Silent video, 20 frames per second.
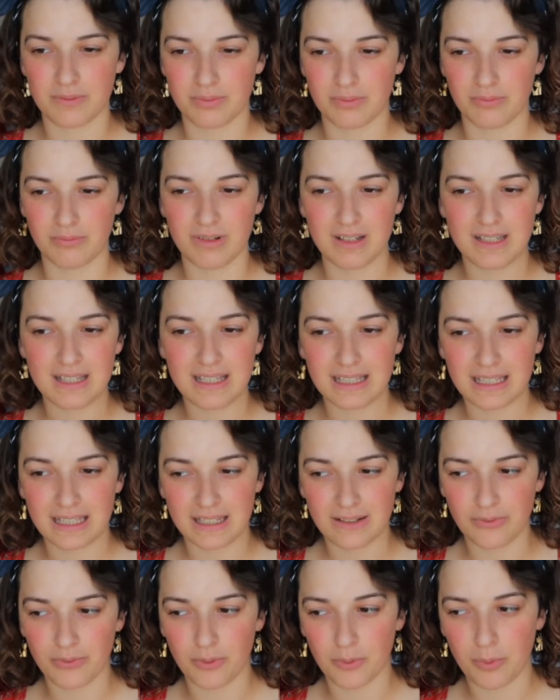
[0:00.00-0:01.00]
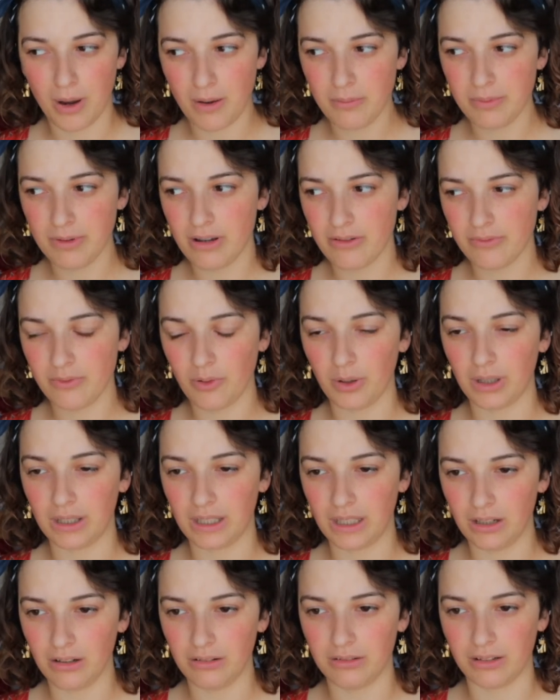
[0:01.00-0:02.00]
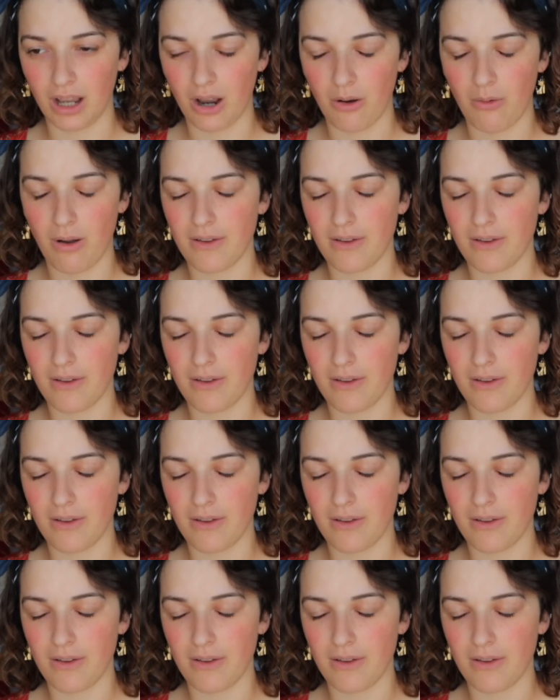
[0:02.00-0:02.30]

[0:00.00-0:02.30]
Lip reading: been recently, for probably over a year now,